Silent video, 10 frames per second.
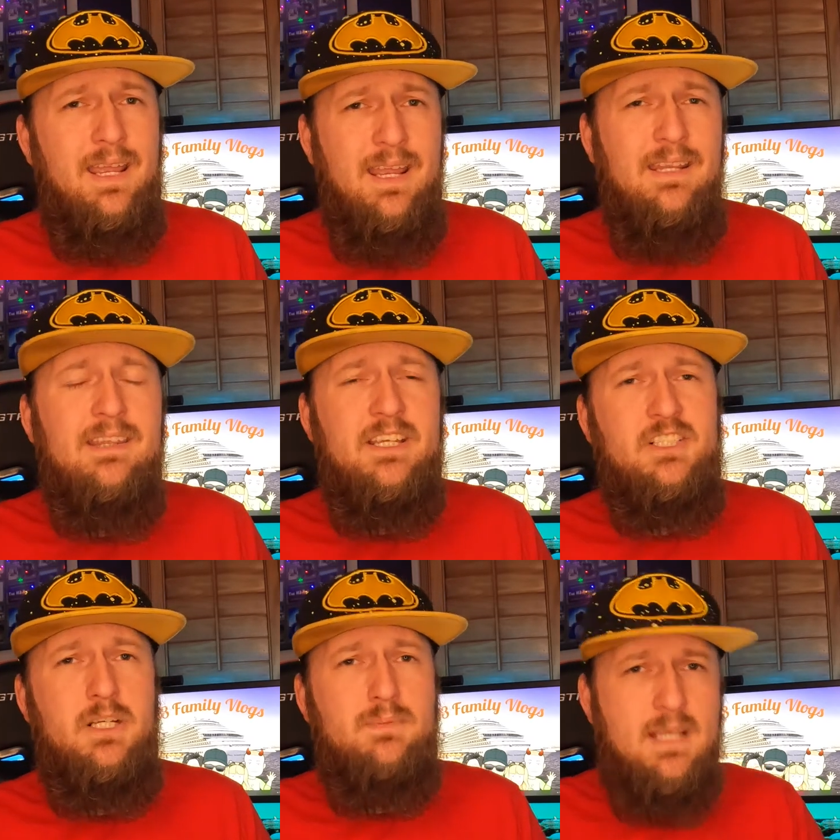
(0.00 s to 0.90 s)
any of these
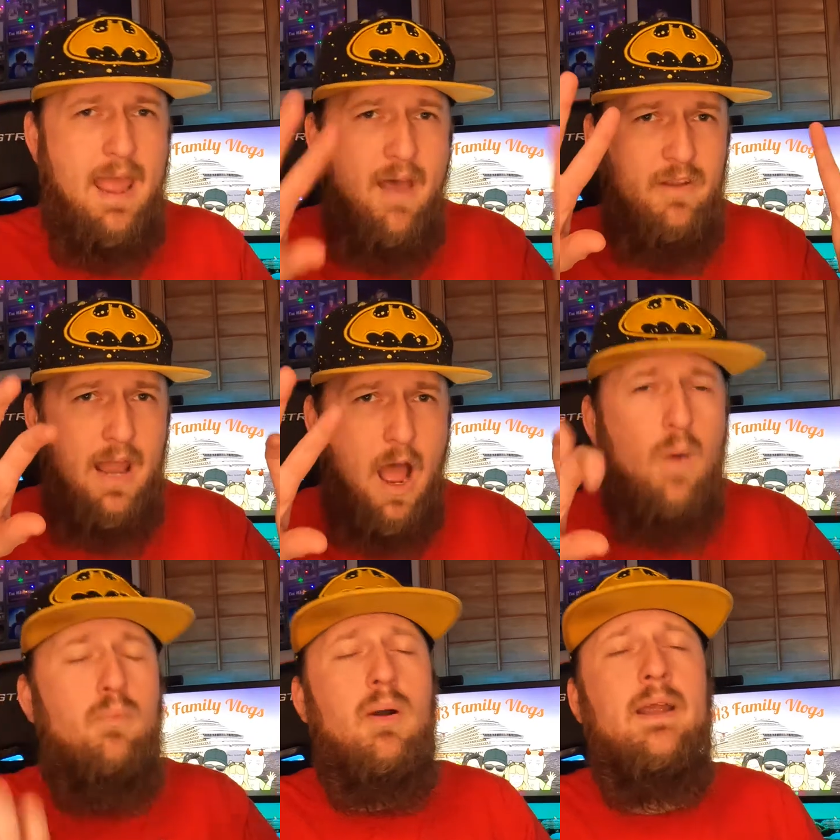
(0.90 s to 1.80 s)
ships that have an
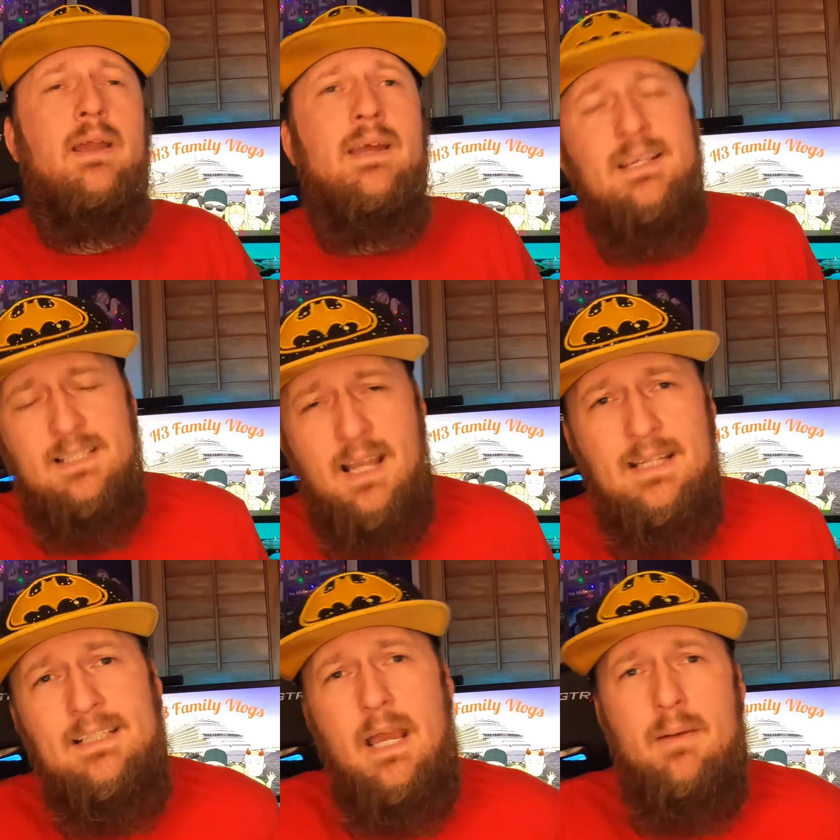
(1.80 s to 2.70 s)
outbreak is a
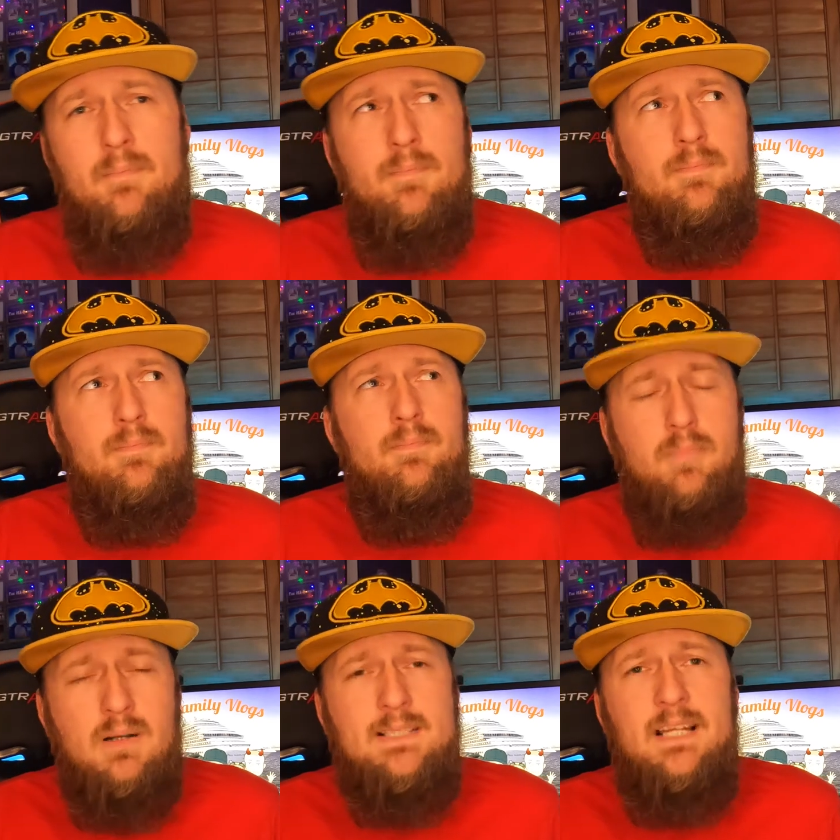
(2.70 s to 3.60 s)
99%
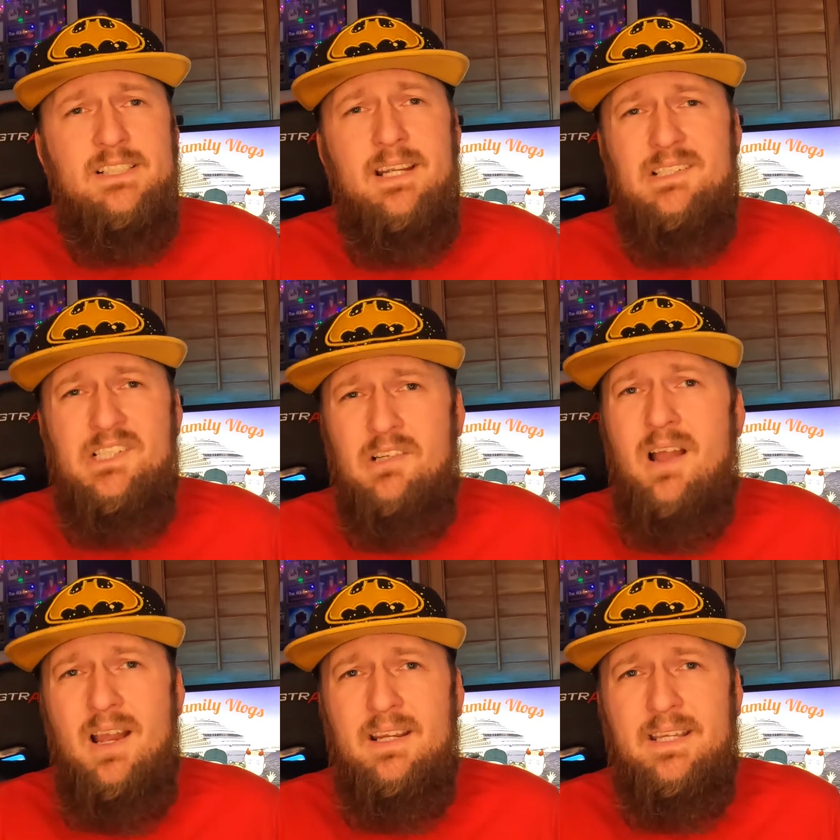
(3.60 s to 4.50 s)
chance you're
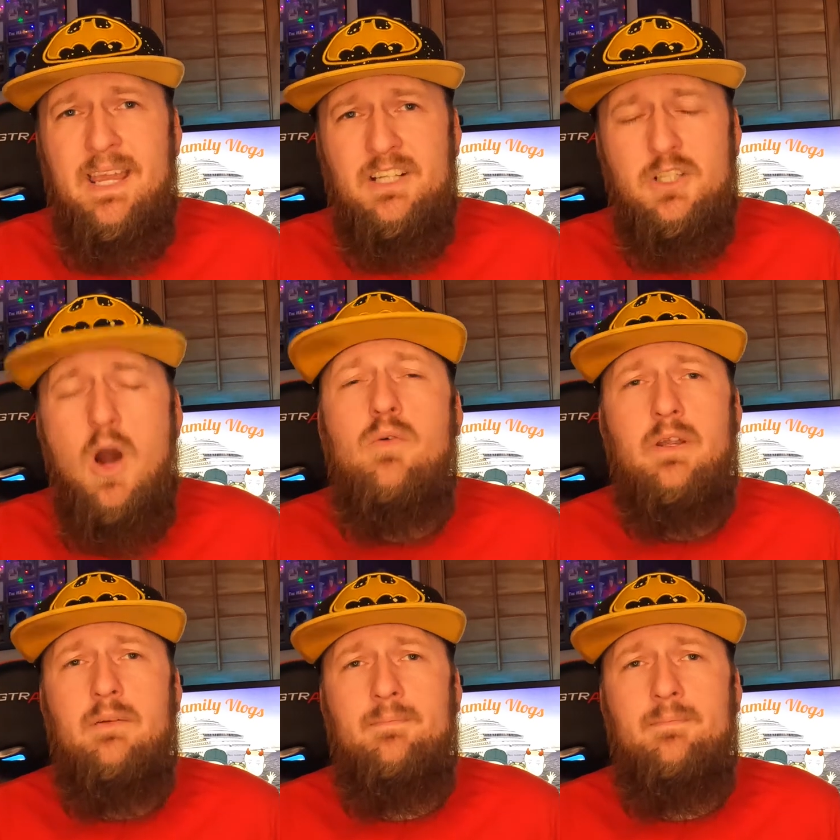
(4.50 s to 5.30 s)
not going to catch COVID.